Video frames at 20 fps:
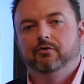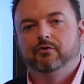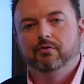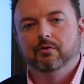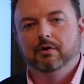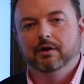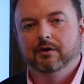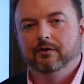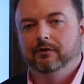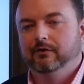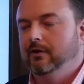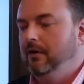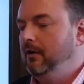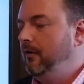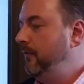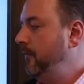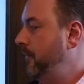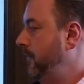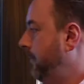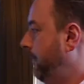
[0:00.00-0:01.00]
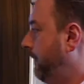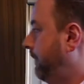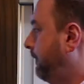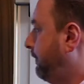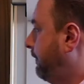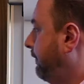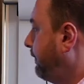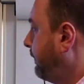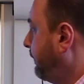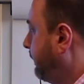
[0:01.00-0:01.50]
truly deserve.
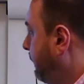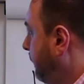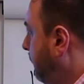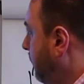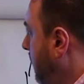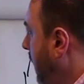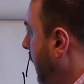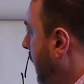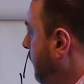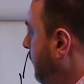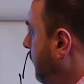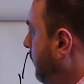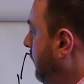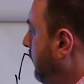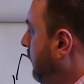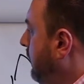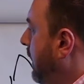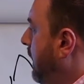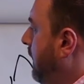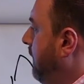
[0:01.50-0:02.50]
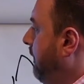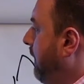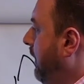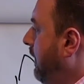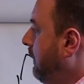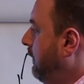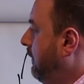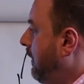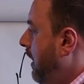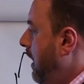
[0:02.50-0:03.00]
It's a 2-day
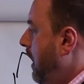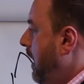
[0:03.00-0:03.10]
event.